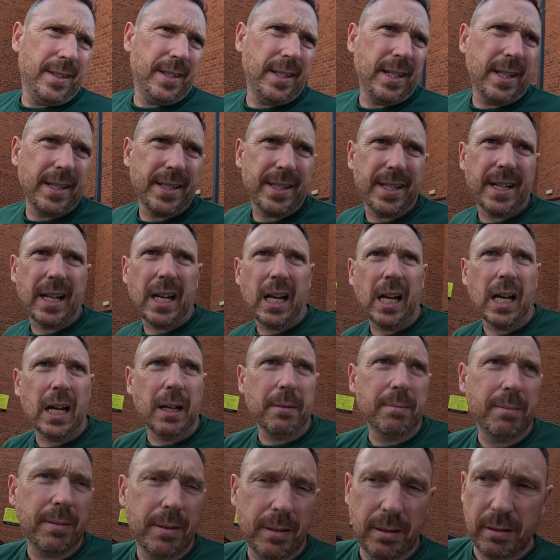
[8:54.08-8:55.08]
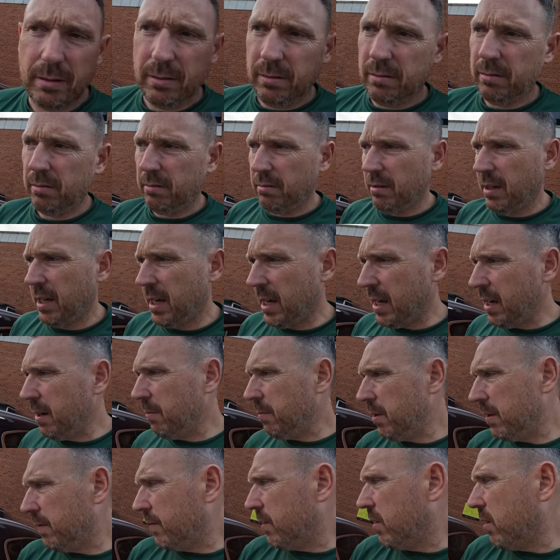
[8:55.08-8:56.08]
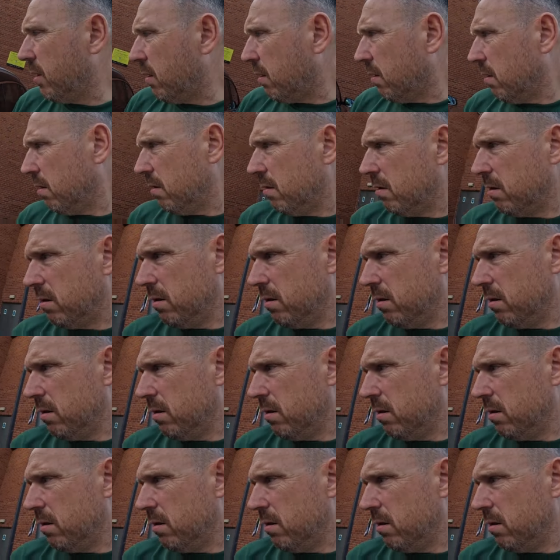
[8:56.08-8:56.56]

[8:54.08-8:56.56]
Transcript: Today's club, and we've got